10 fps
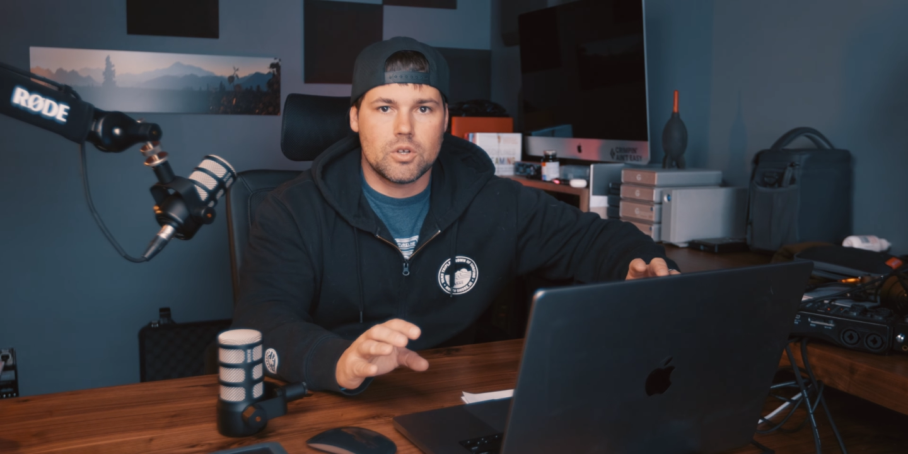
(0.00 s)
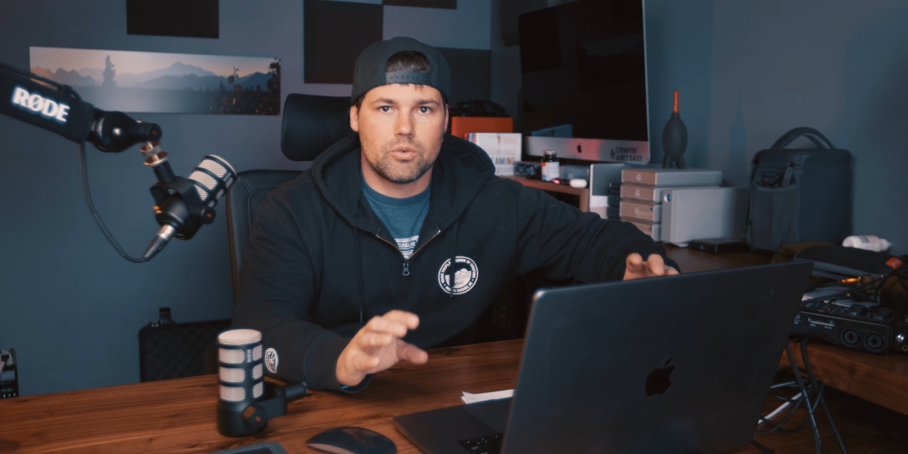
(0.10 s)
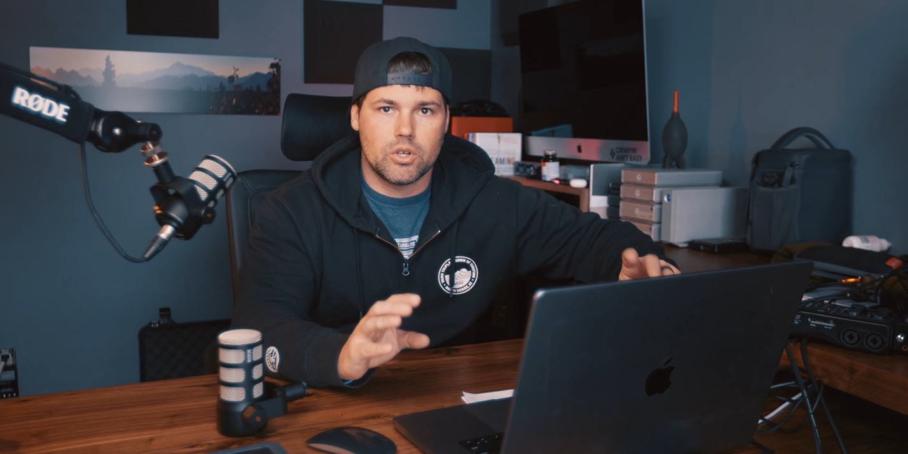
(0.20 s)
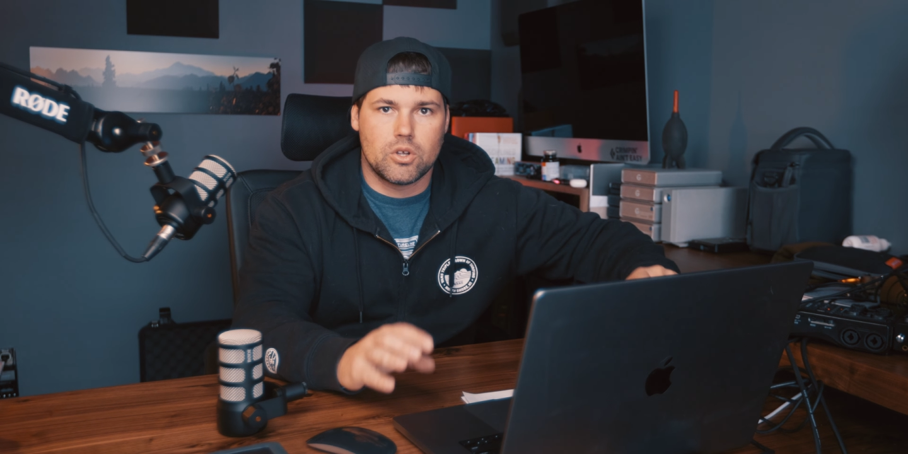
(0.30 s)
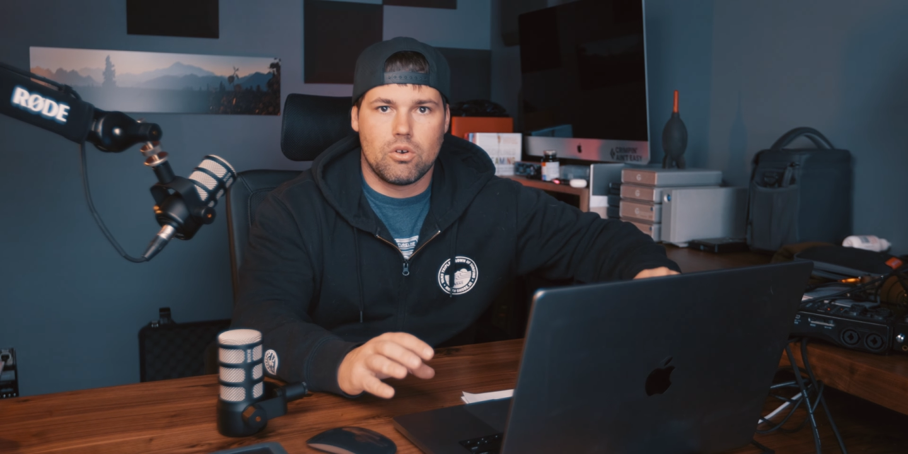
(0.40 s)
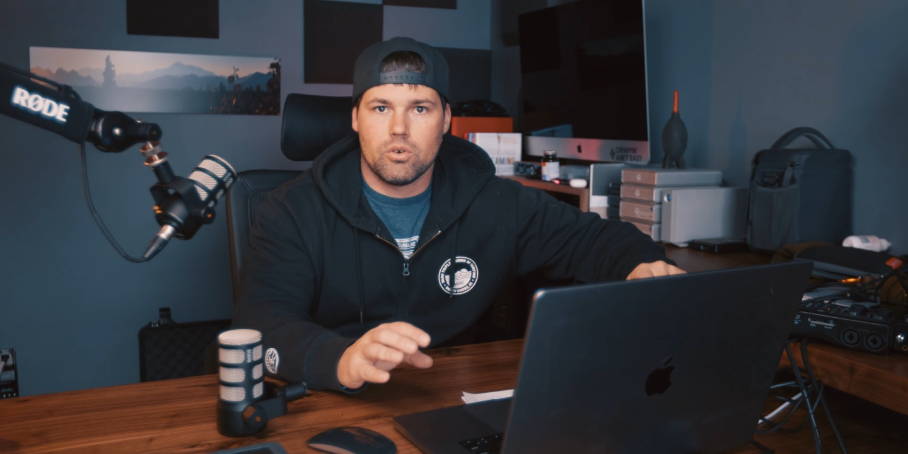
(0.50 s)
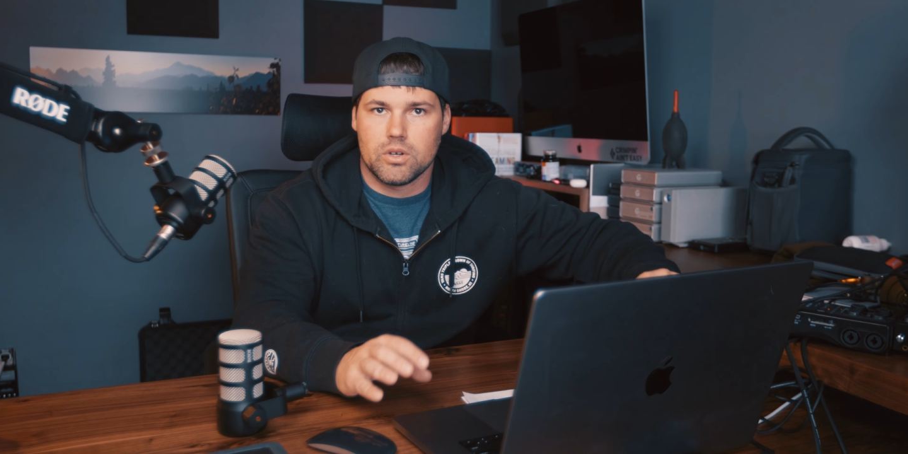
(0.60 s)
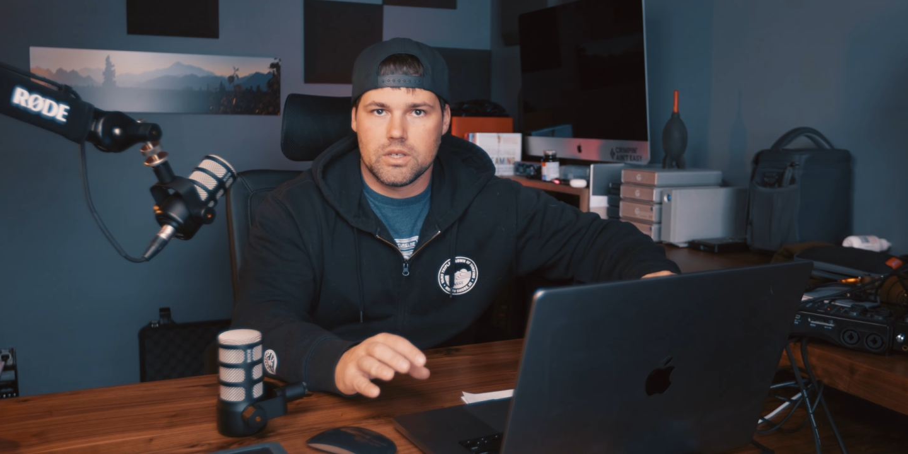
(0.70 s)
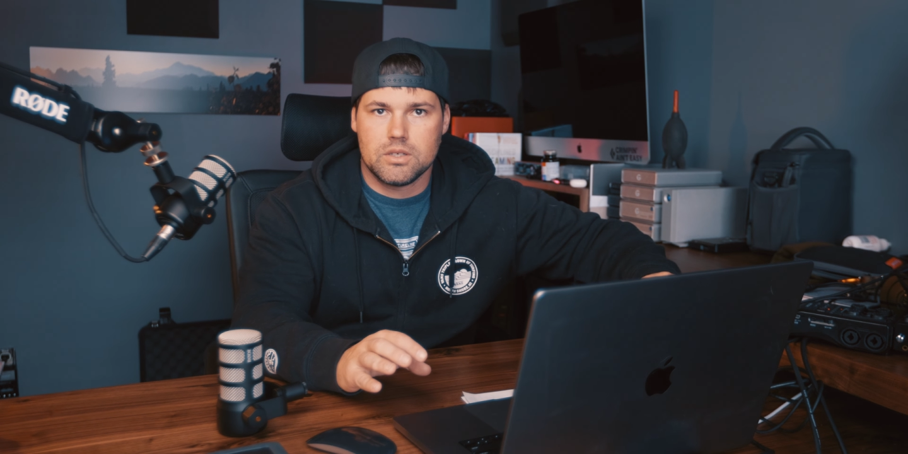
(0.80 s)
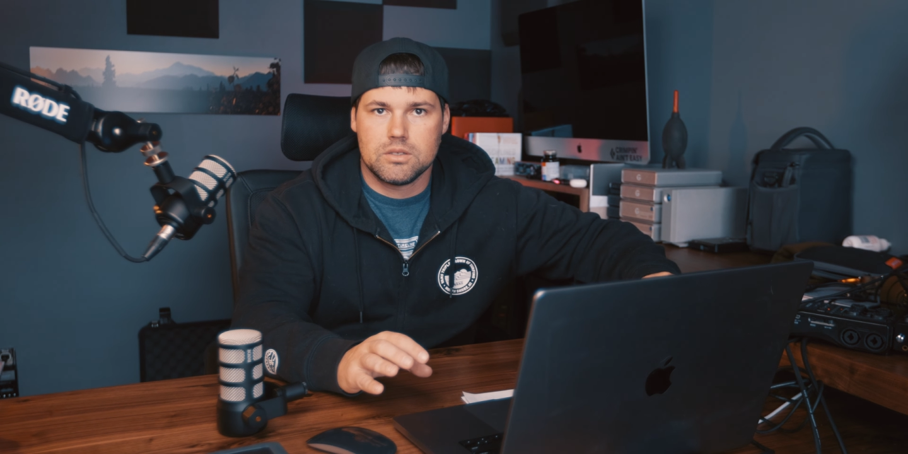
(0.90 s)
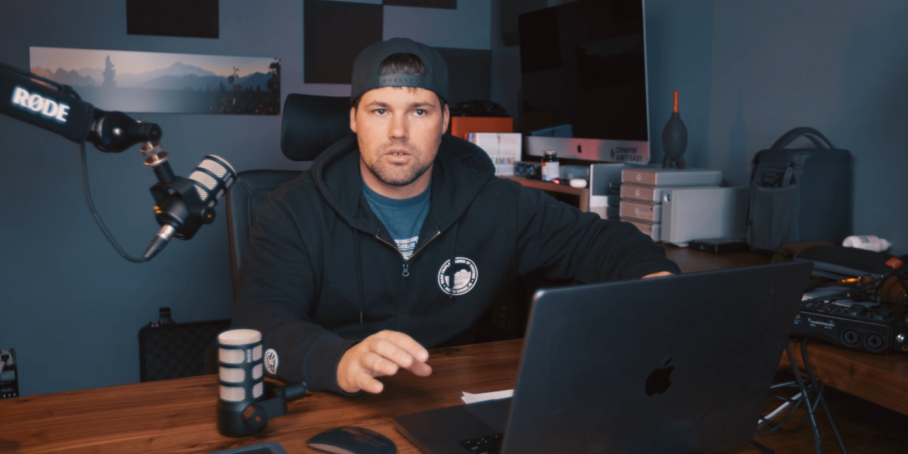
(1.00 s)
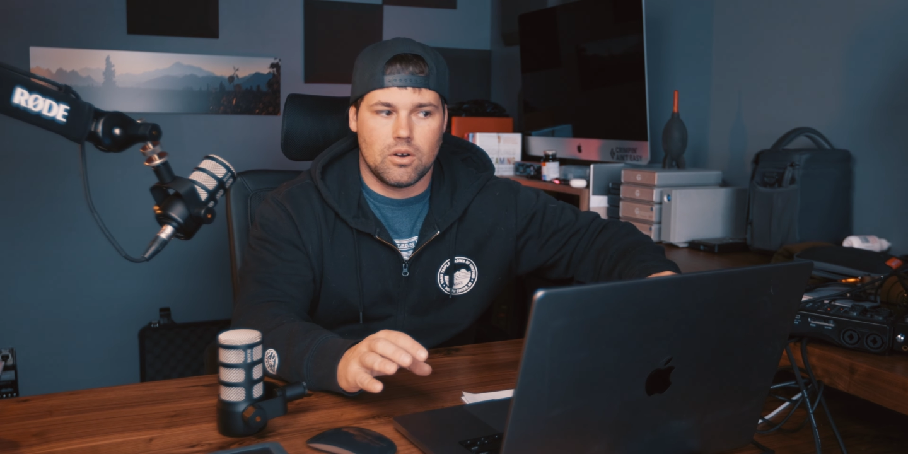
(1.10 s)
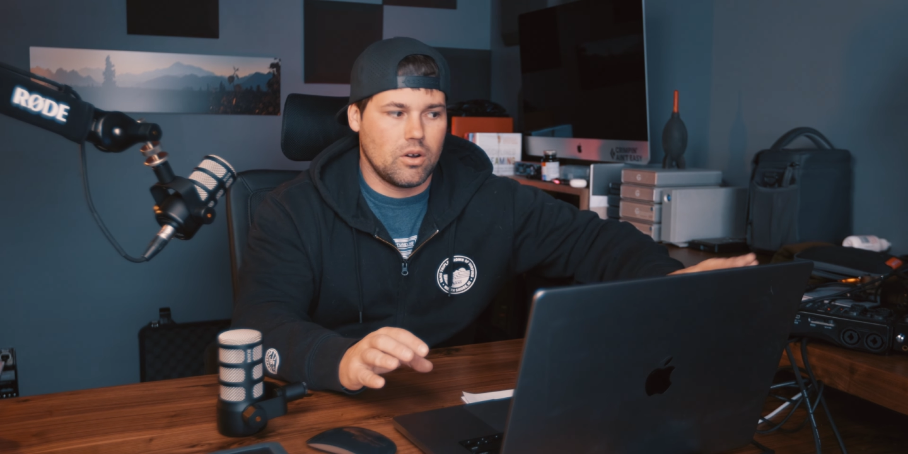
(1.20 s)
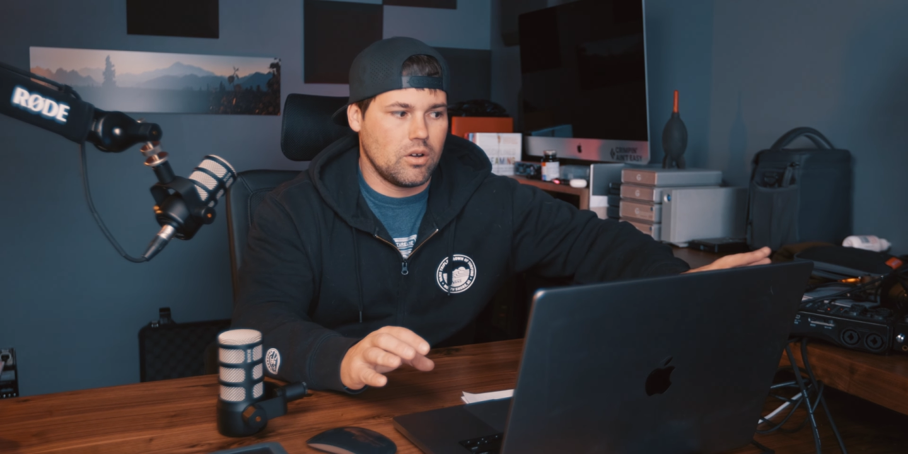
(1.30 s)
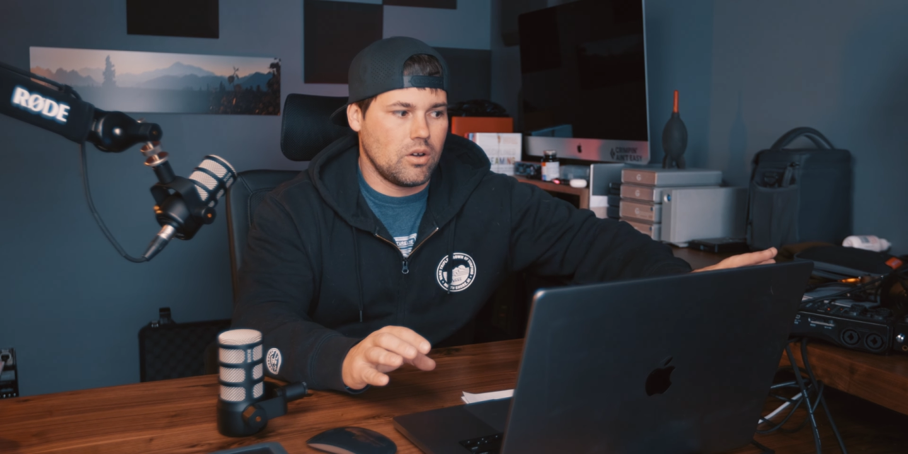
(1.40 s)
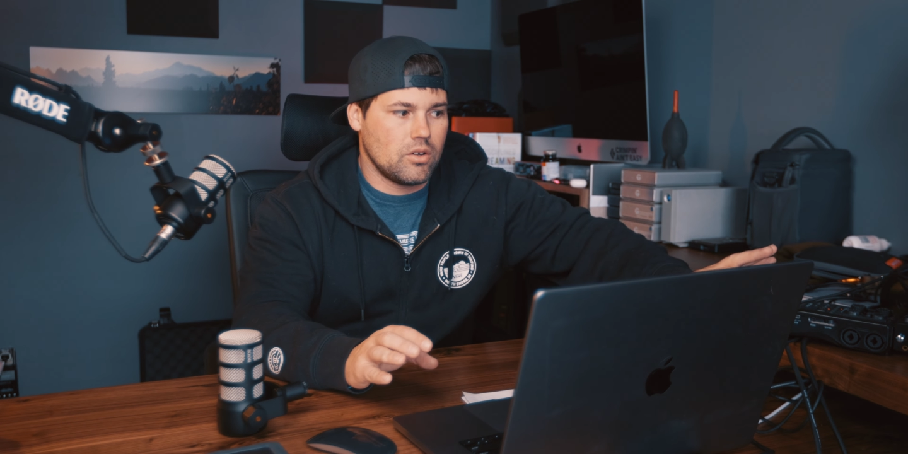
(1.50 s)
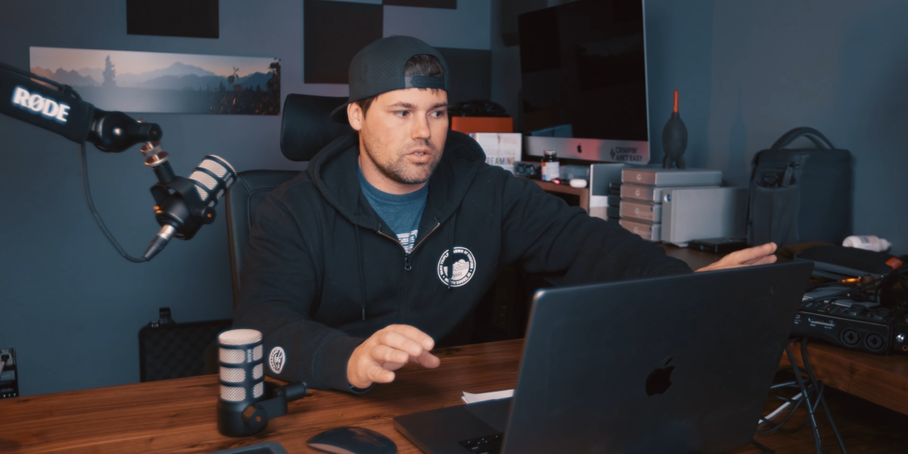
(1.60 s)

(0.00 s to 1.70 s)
recording on